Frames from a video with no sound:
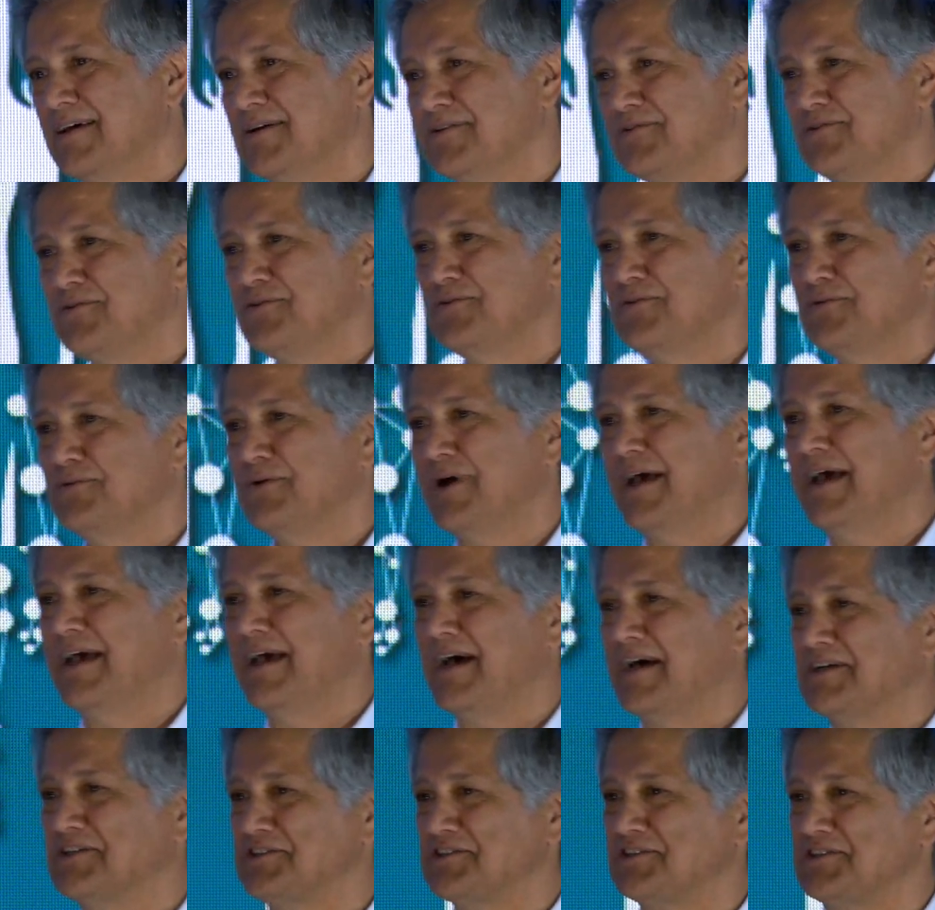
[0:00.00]
to
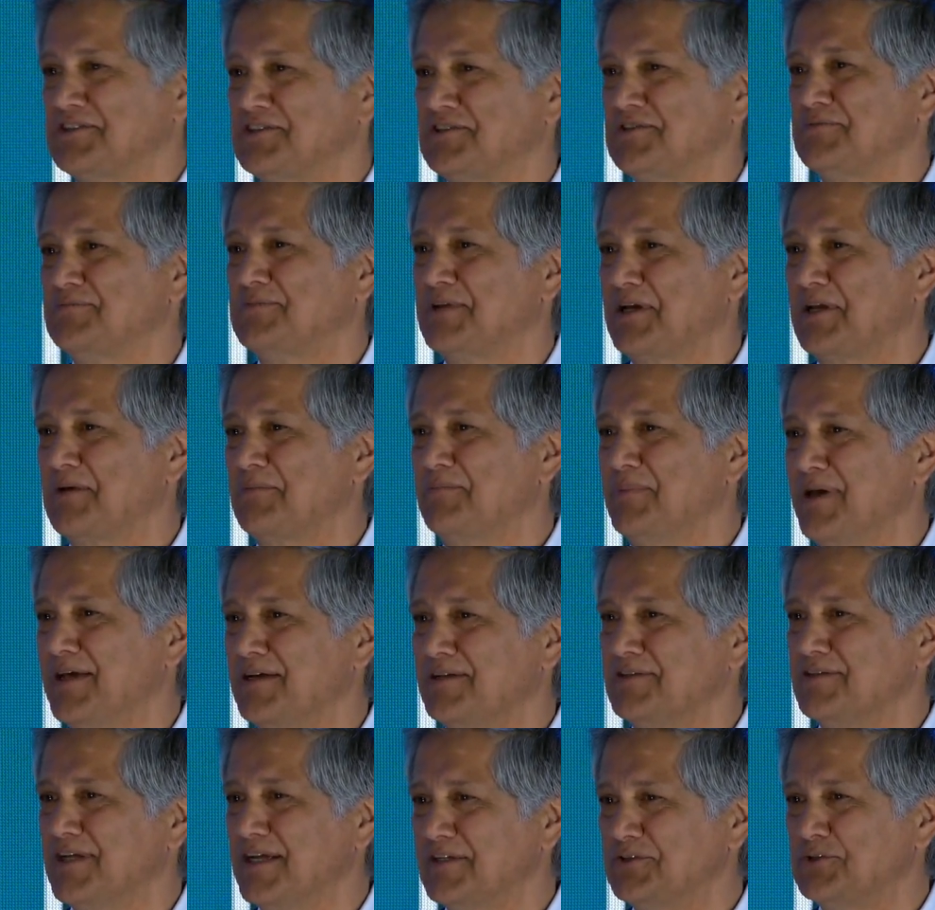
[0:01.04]
AI systems that can pay
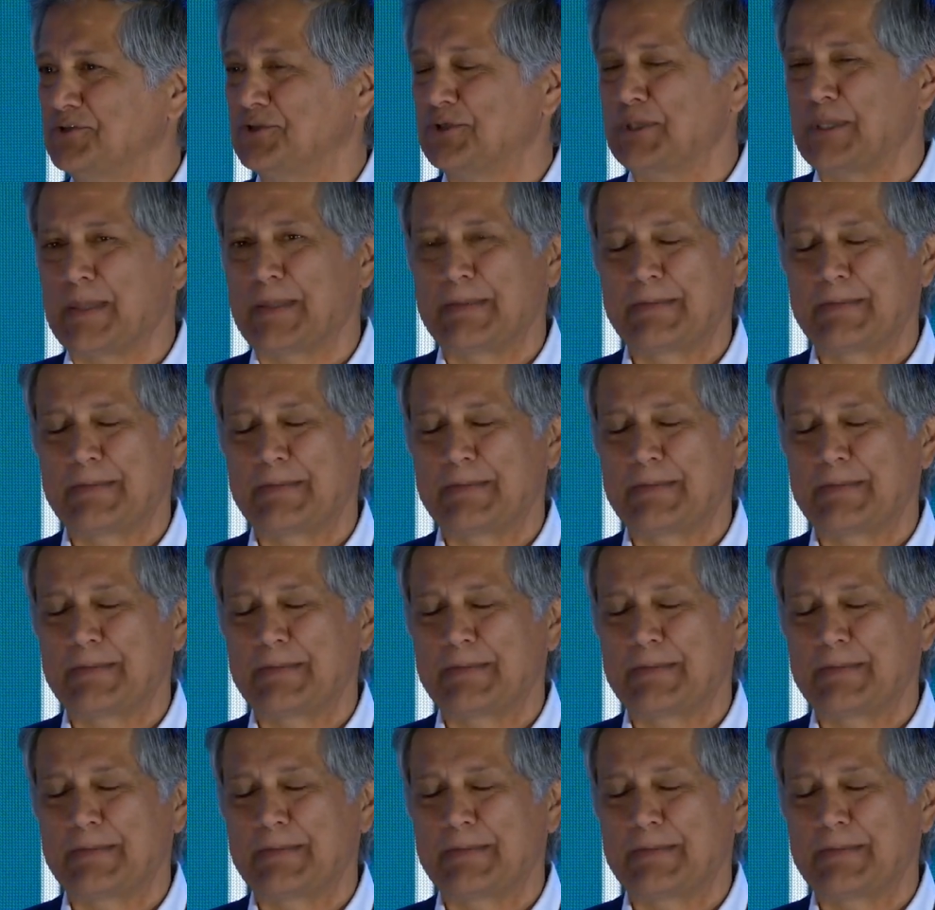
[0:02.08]
attention.